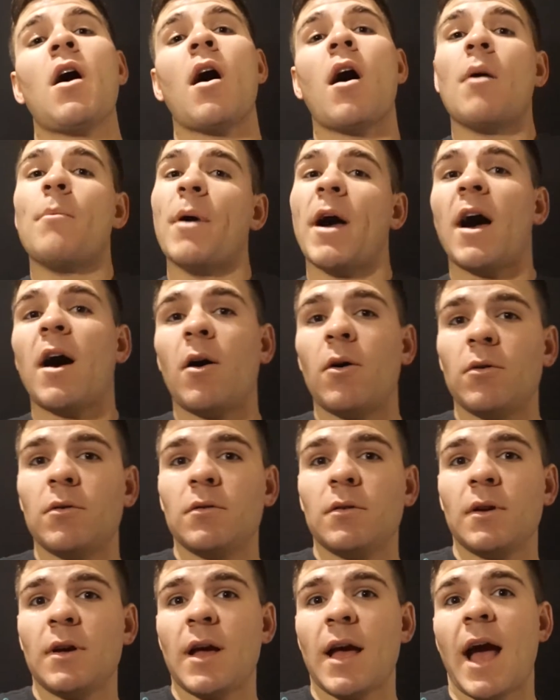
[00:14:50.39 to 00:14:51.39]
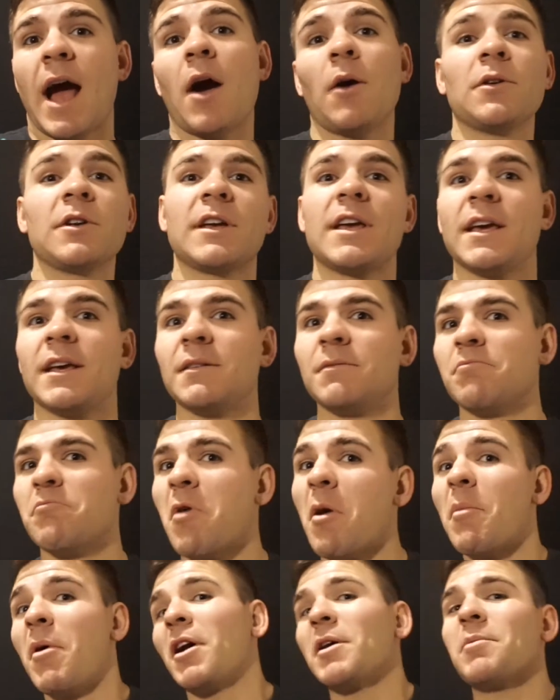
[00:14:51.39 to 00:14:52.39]
about how to get
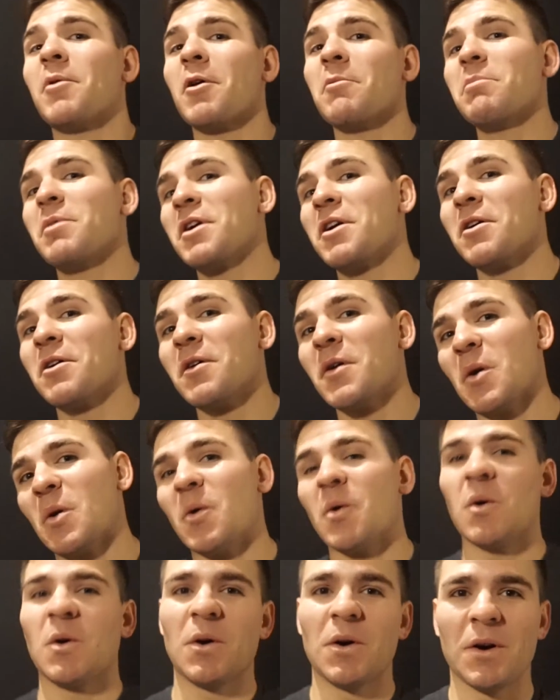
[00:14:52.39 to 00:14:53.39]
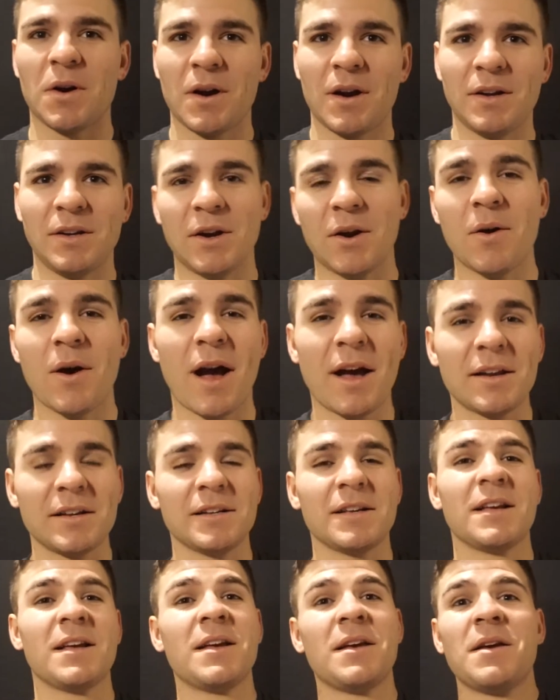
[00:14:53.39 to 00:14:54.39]
a body part bigger, or how
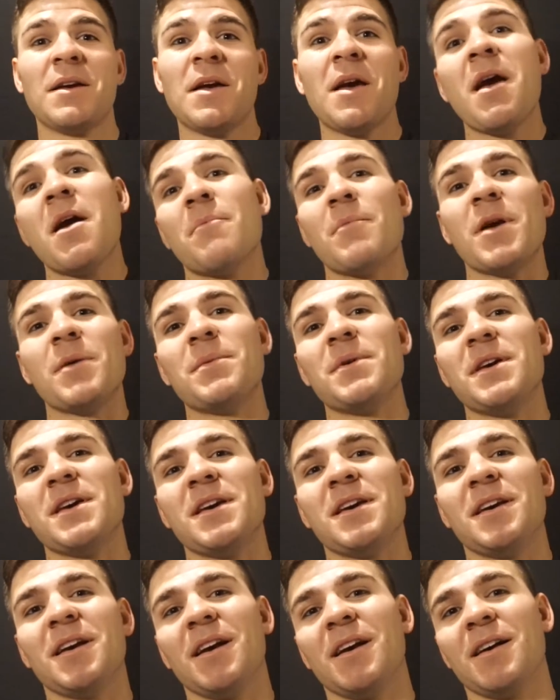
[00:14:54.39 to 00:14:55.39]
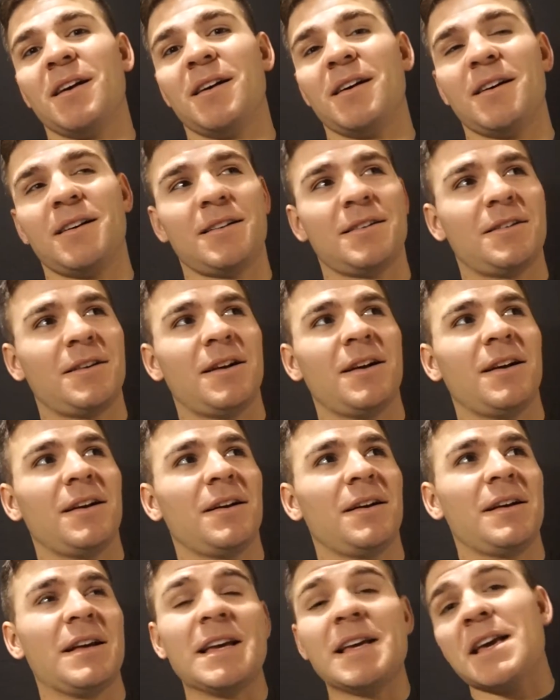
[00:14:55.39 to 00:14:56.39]
to maybe
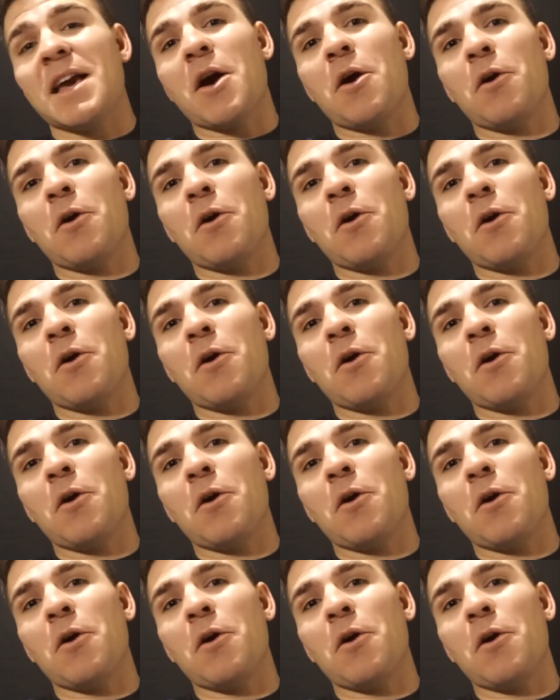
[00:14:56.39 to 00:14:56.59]
eat